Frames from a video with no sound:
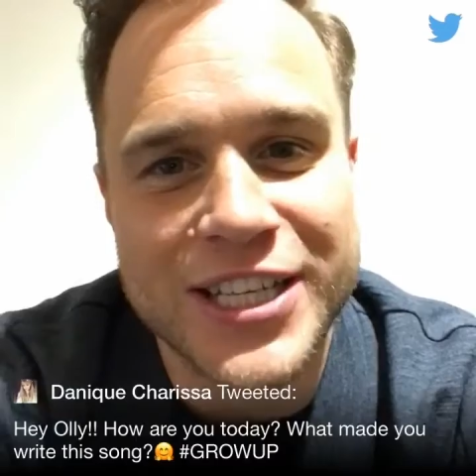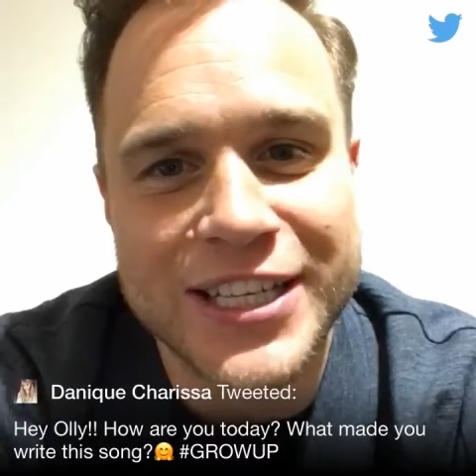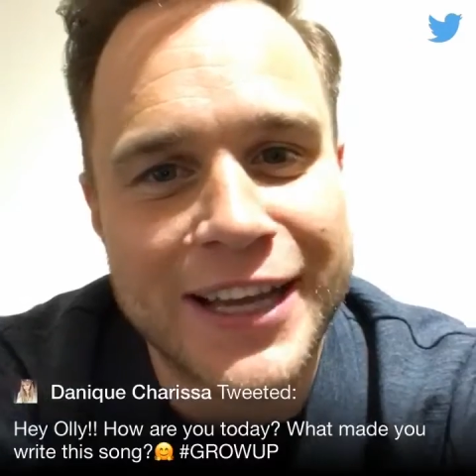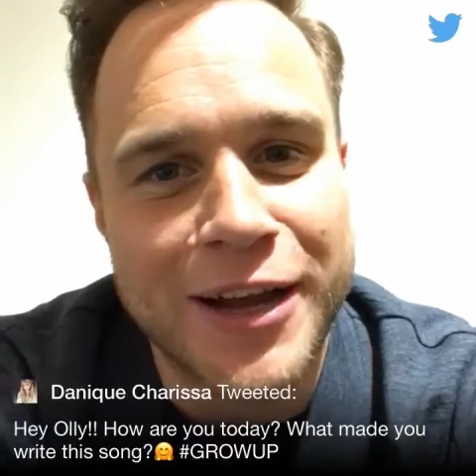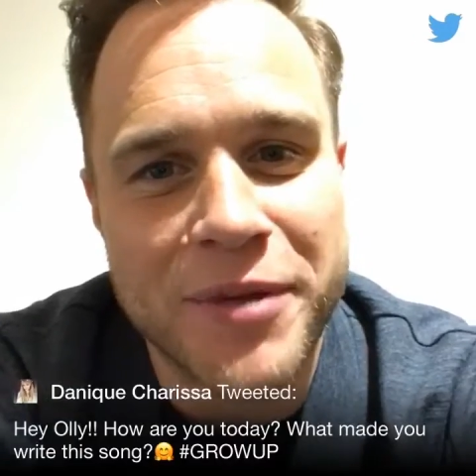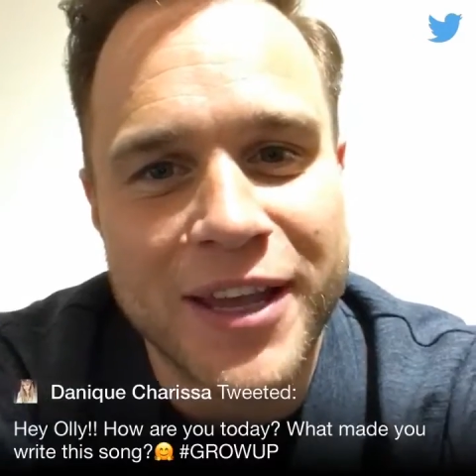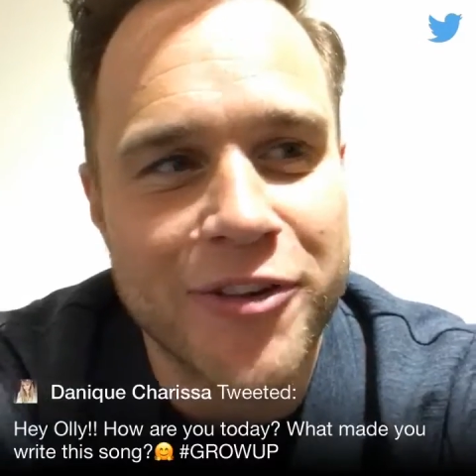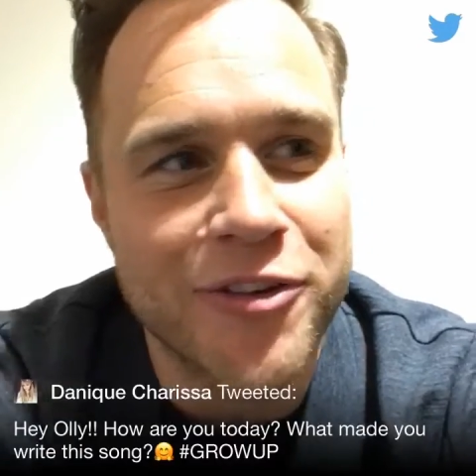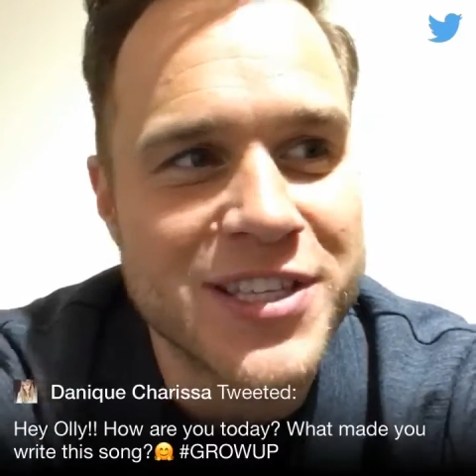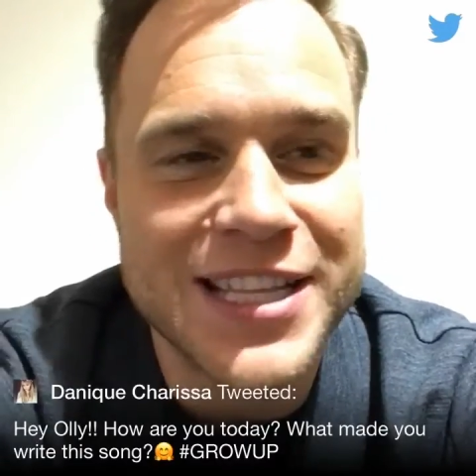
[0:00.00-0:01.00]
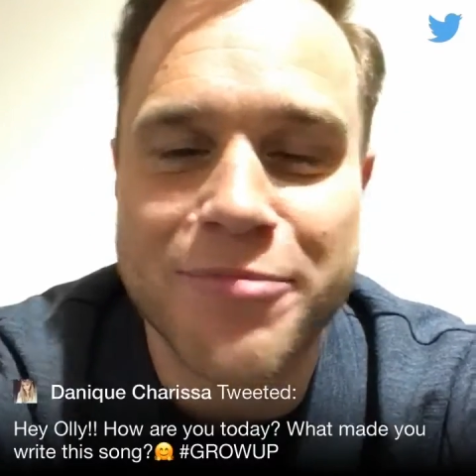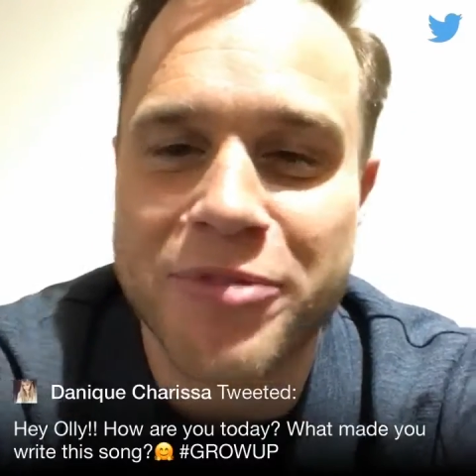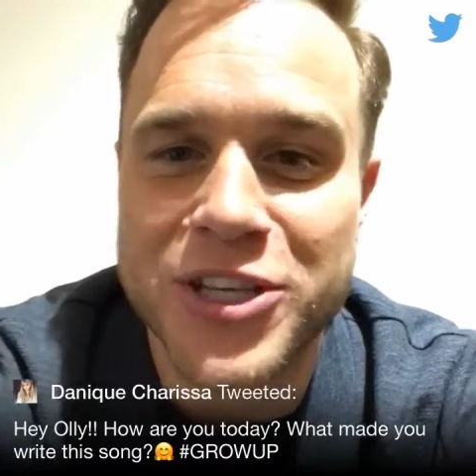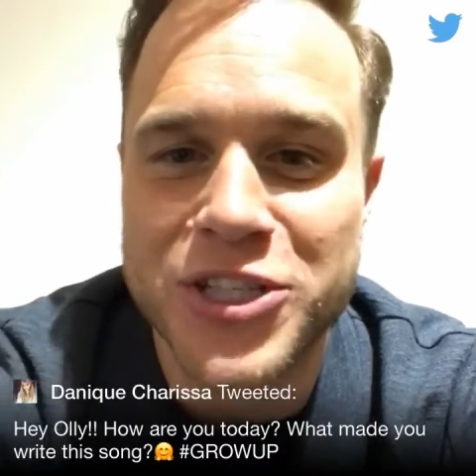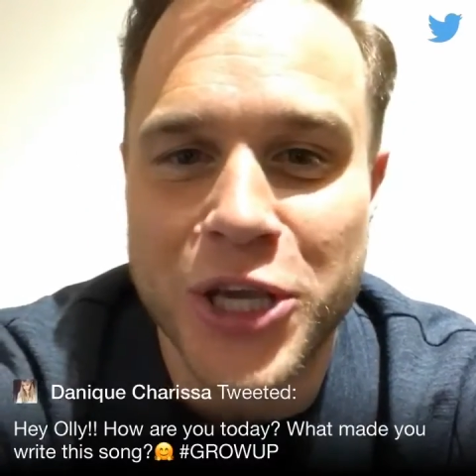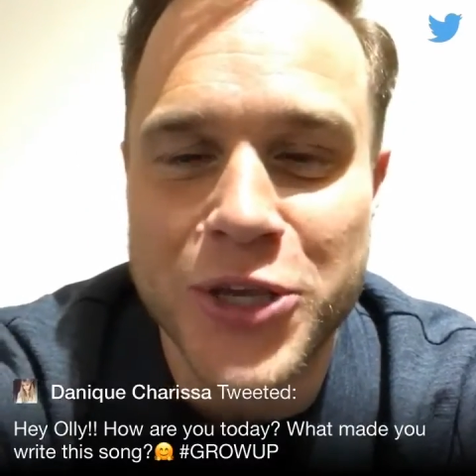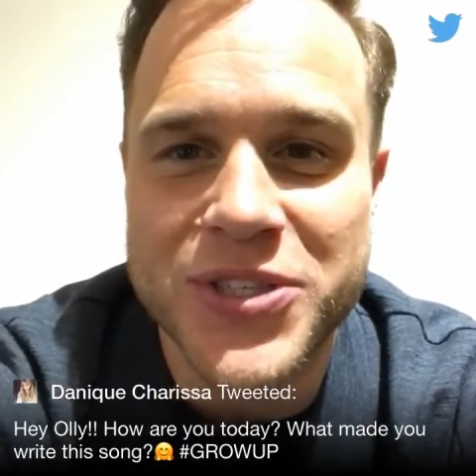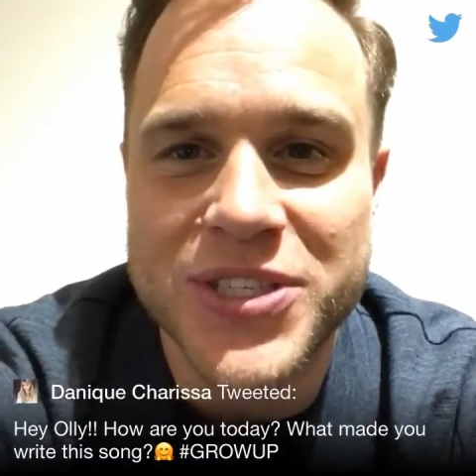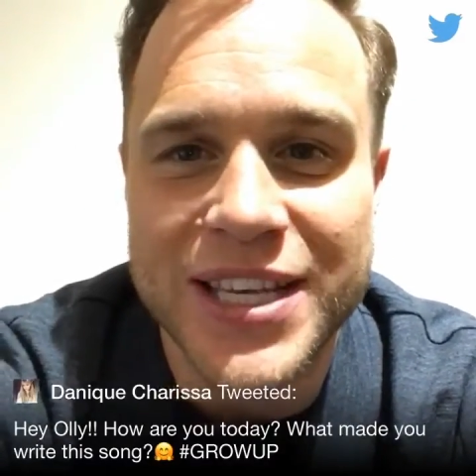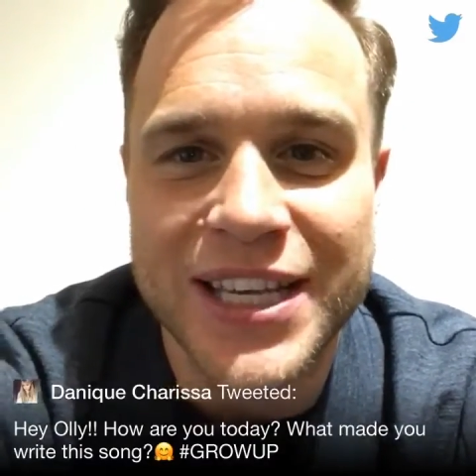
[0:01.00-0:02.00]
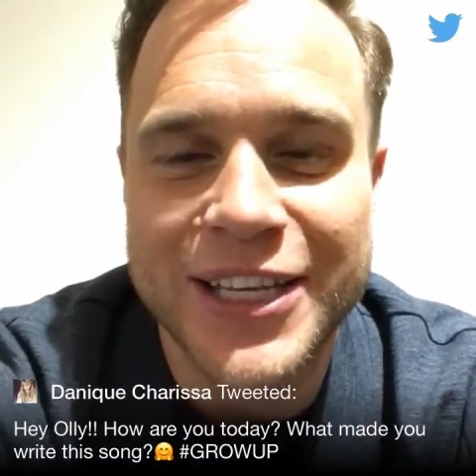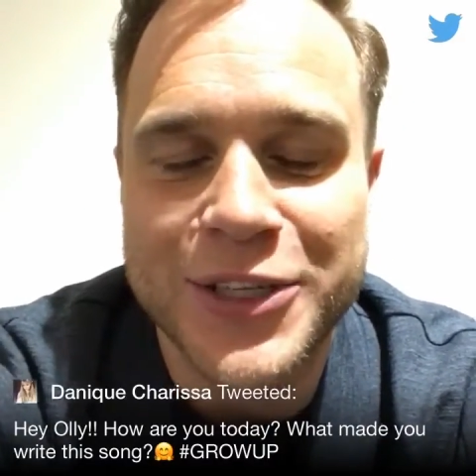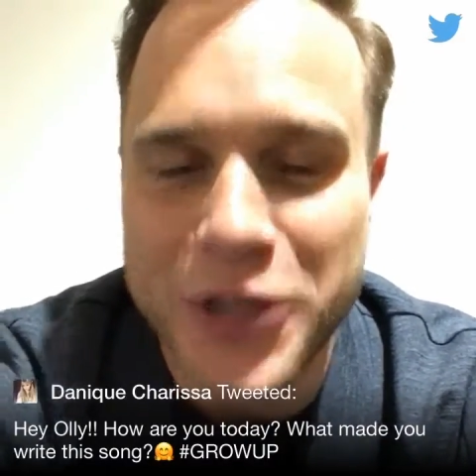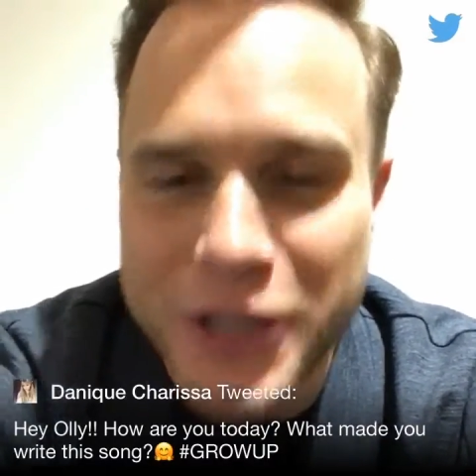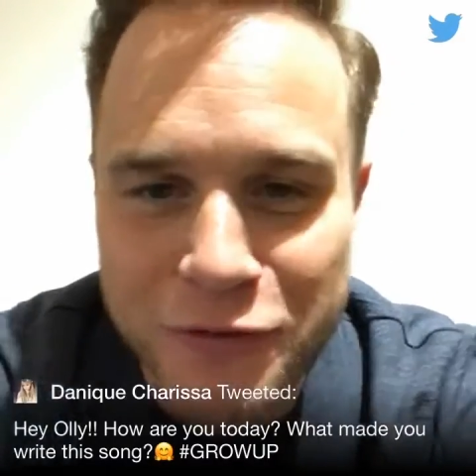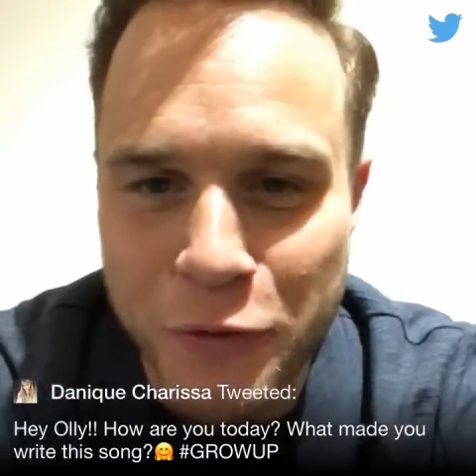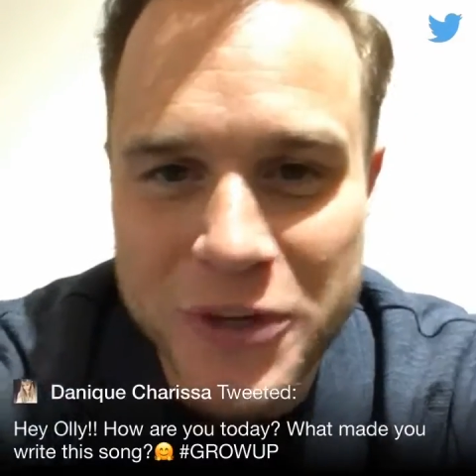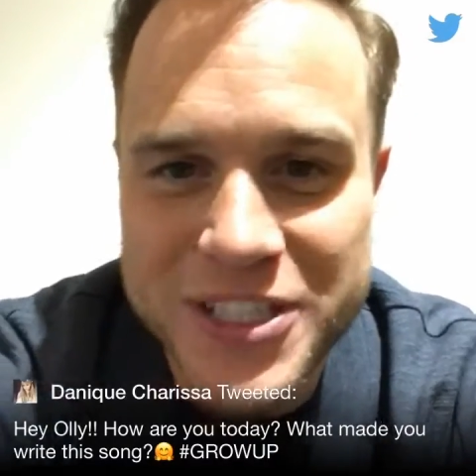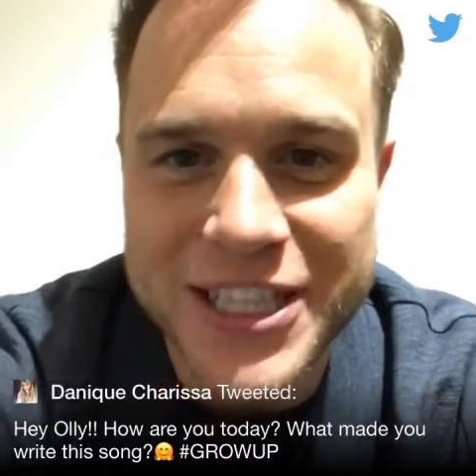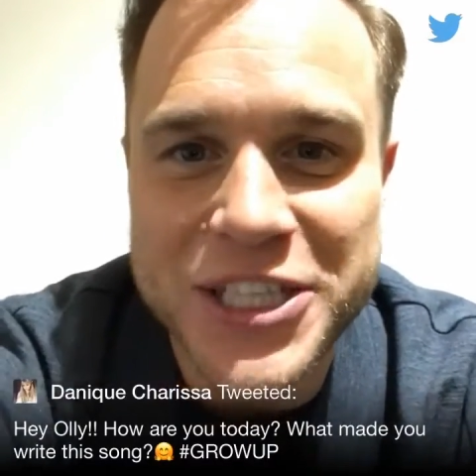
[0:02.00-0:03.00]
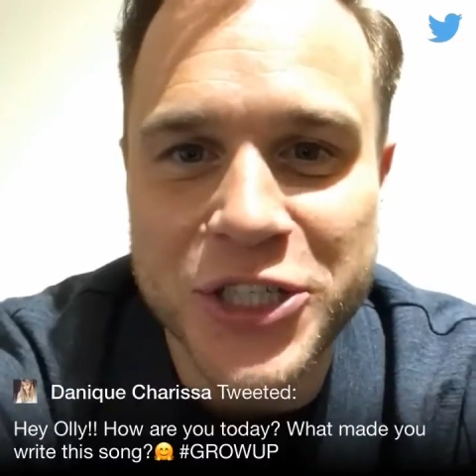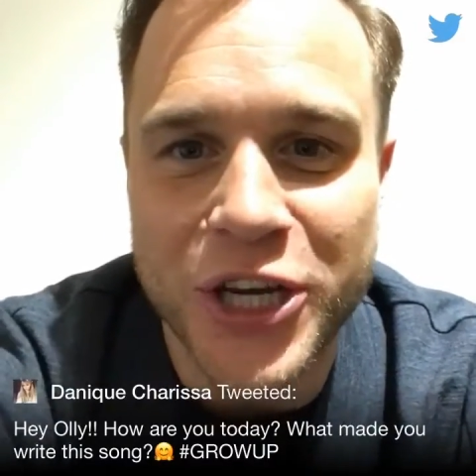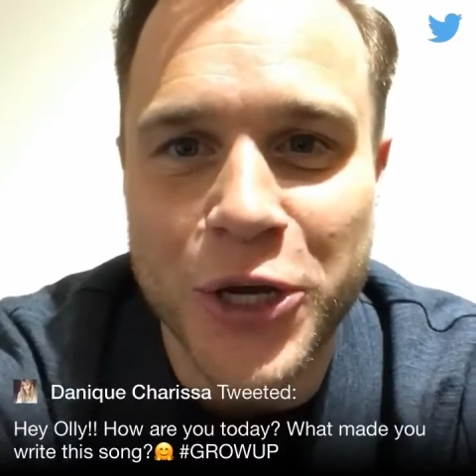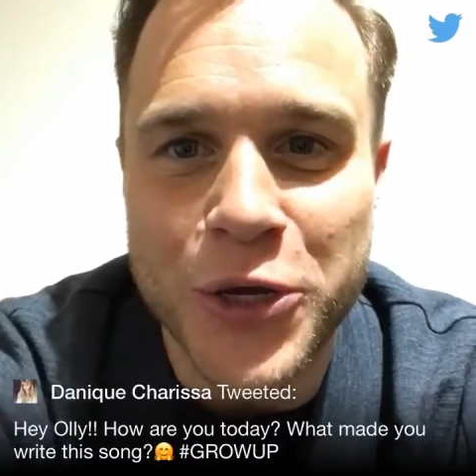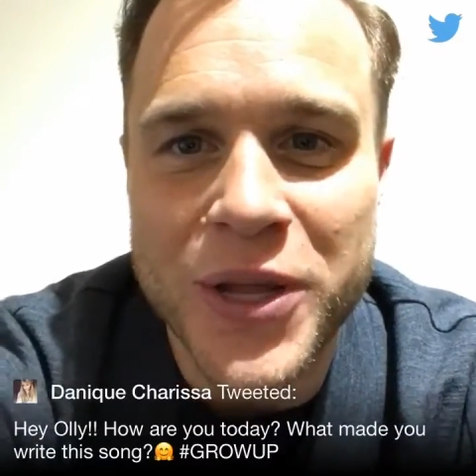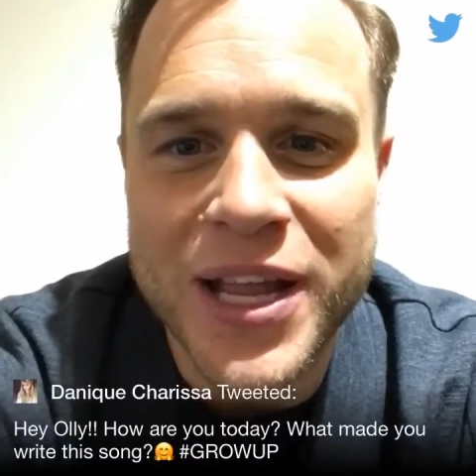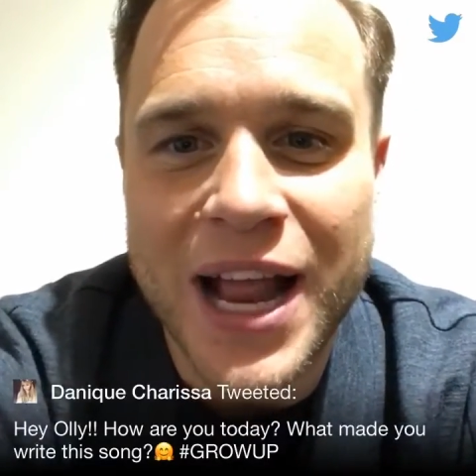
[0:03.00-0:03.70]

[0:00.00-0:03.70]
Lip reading: and now I'm here at Celebrity Juice. Looking forward to the show.